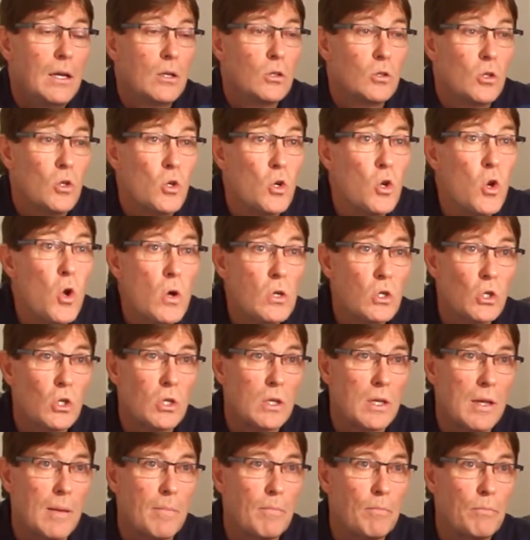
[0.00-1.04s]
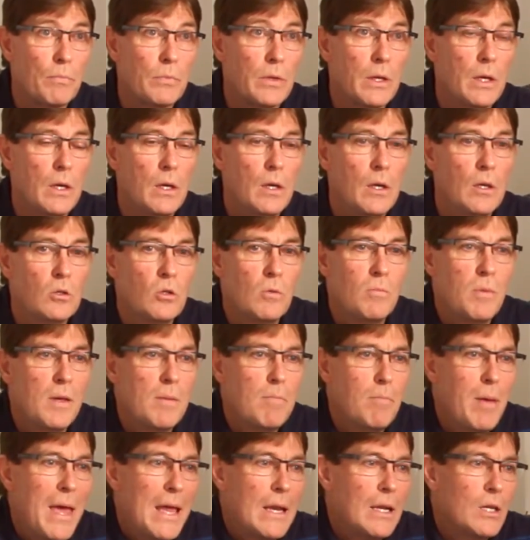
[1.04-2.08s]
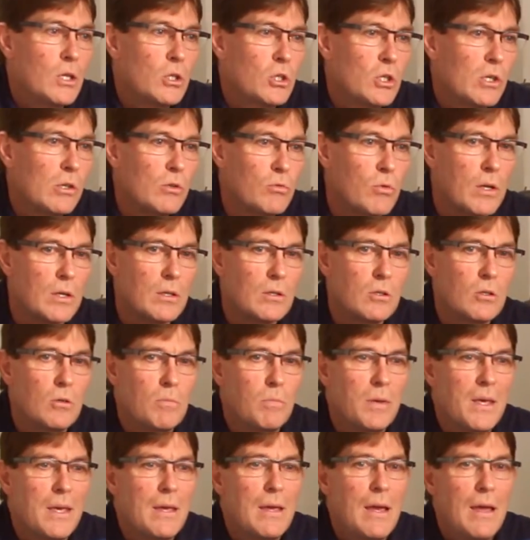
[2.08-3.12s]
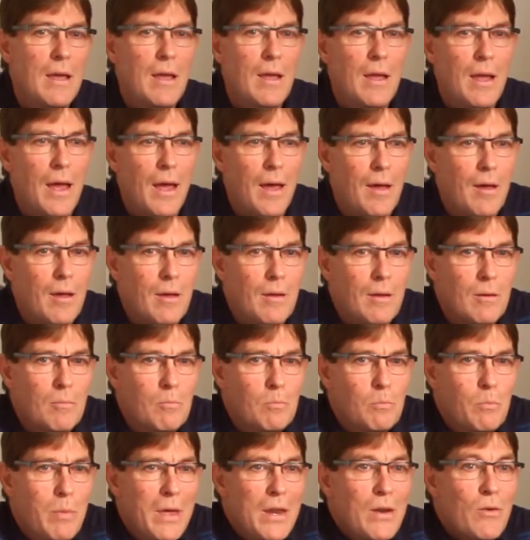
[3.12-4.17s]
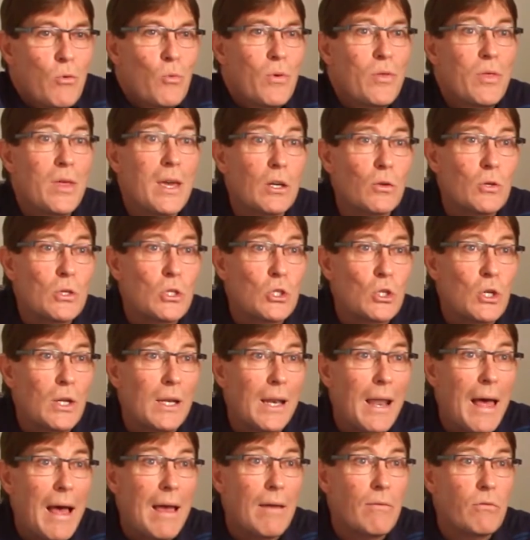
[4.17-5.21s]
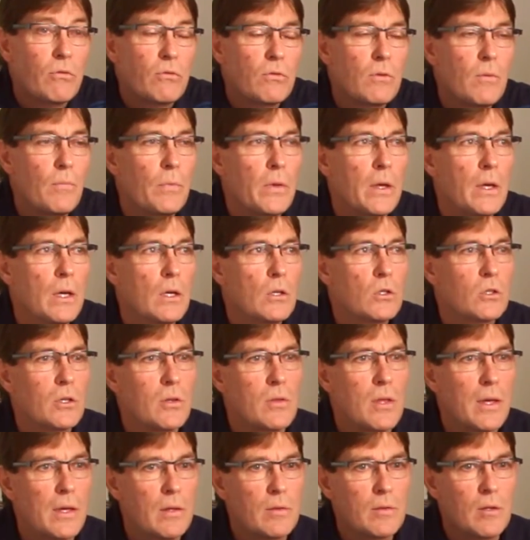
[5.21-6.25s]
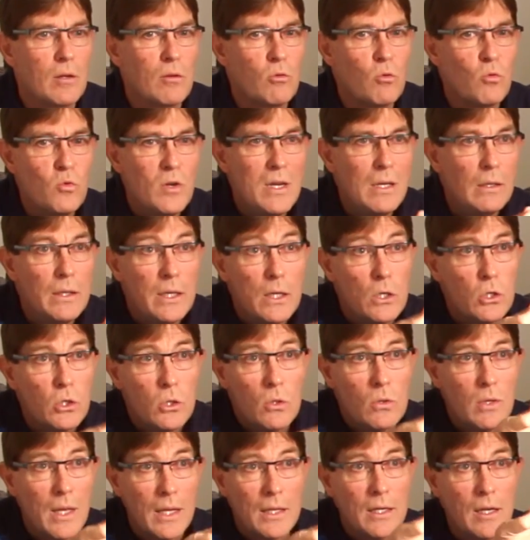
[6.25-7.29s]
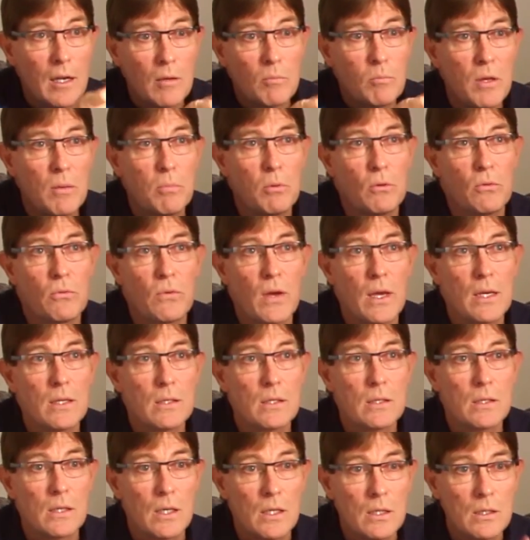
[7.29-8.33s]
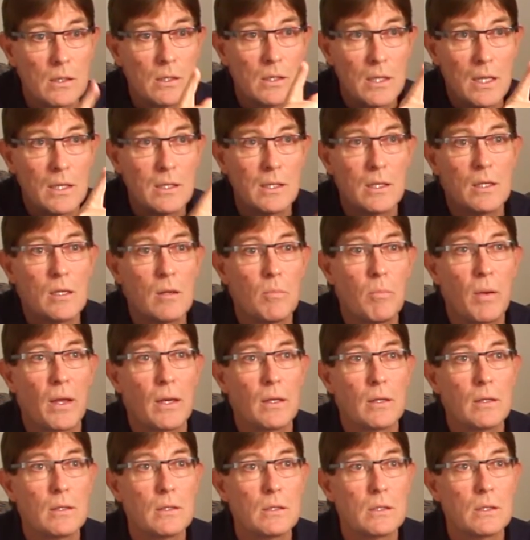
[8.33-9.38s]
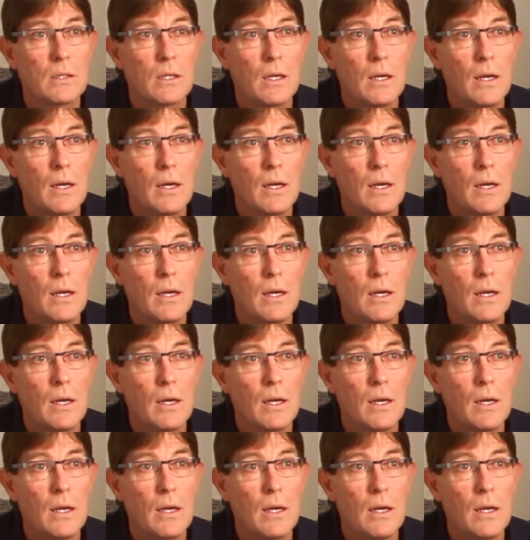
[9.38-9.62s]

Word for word: to nurture them, to be better children, to be better with their Christian life. So the real issue that young people face is independence.